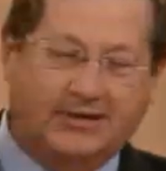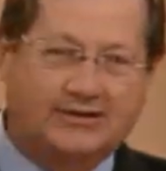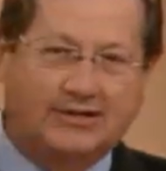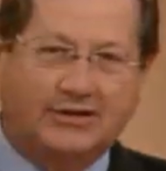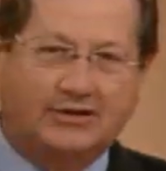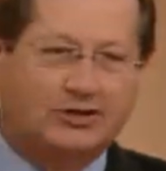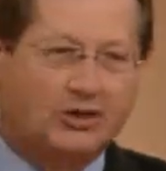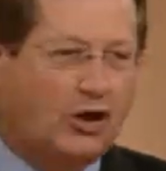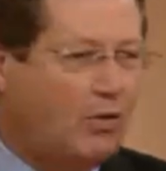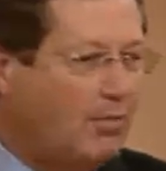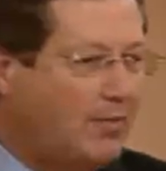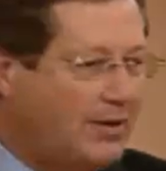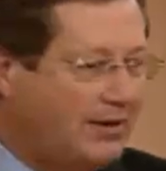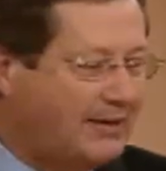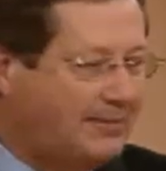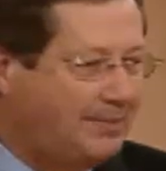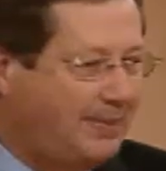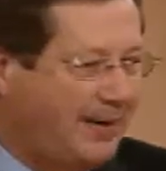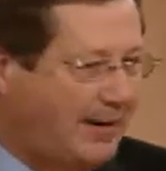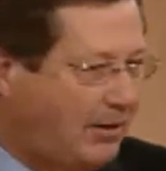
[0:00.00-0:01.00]
There's so
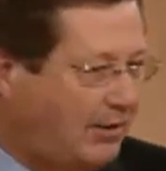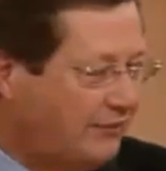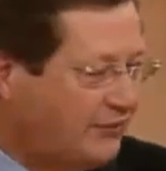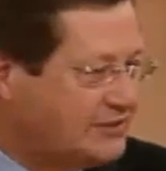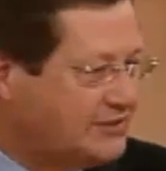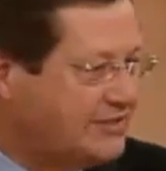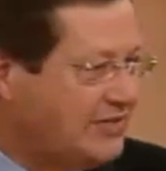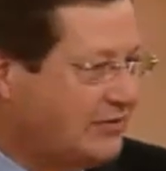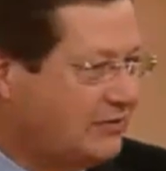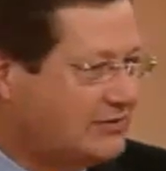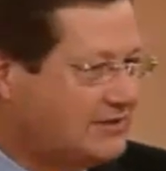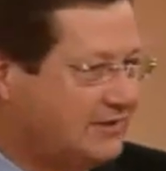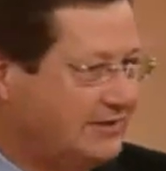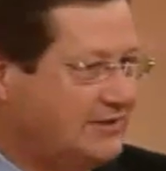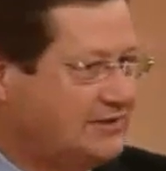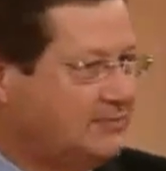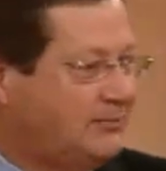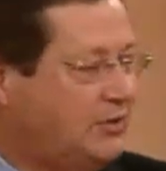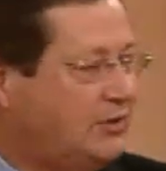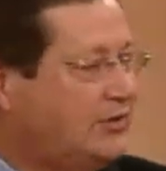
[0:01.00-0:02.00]
many powerful
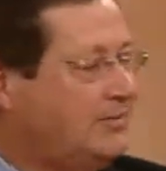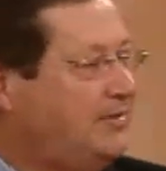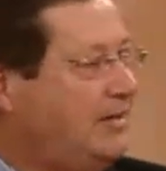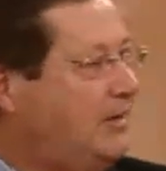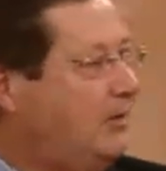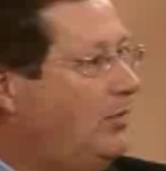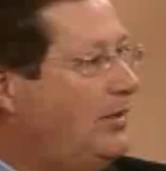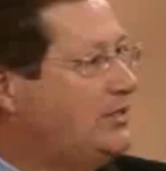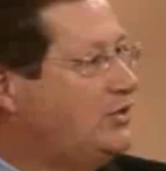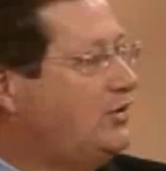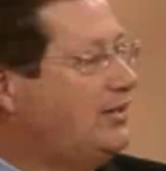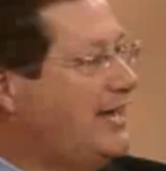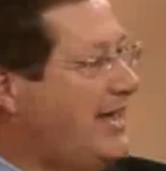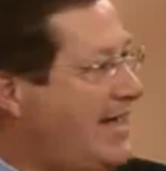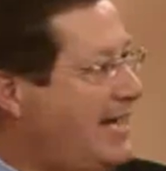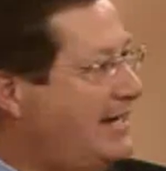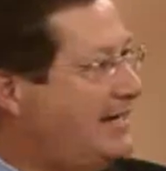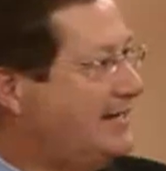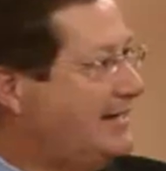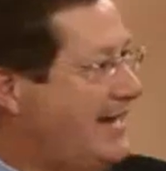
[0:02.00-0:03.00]
secrets in this book about what
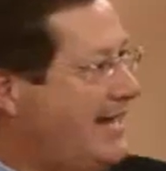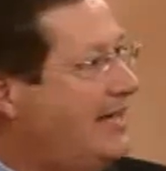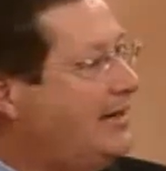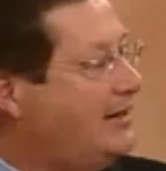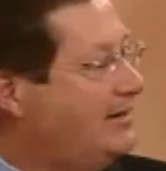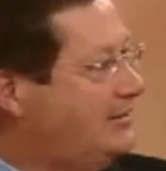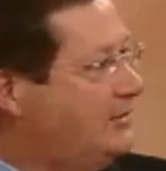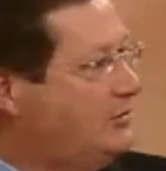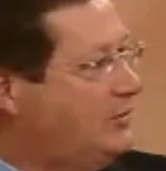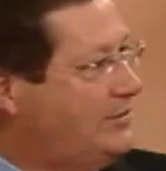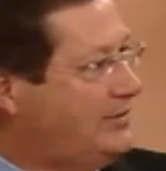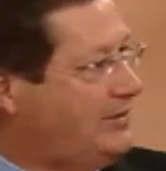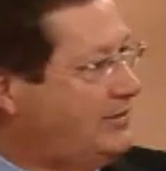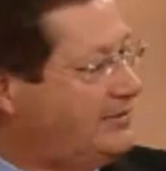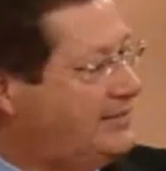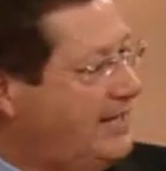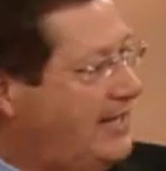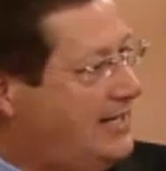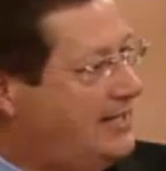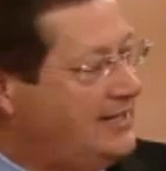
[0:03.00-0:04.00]
you can and cannot do
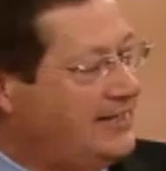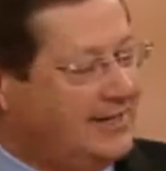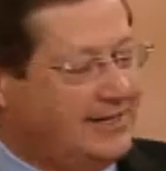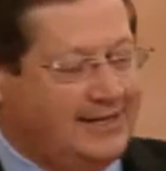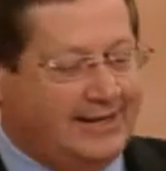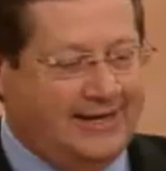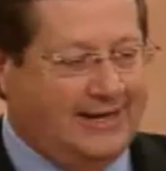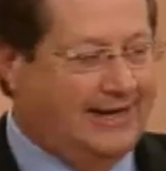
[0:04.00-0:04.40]
with your debt.